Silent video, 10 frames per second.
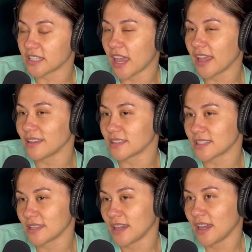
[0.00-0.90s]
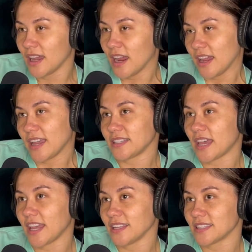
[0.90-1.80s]

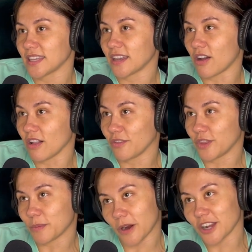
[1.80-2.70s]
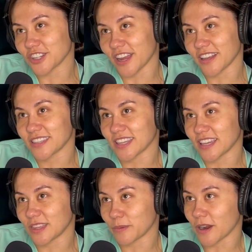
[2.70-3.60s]
taints like all of the projects.
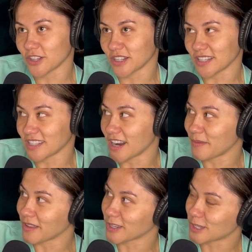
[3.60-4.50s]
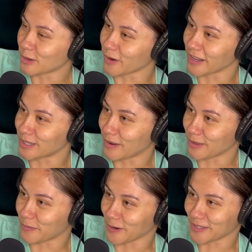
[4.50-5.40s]
Like the project, it's not about the story, it's about
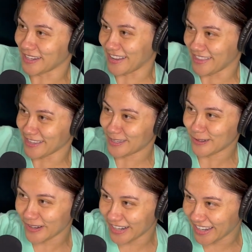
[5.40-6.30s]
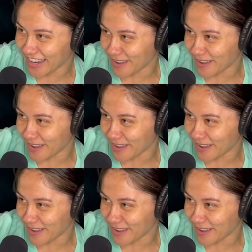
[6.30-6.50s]
the person in the story.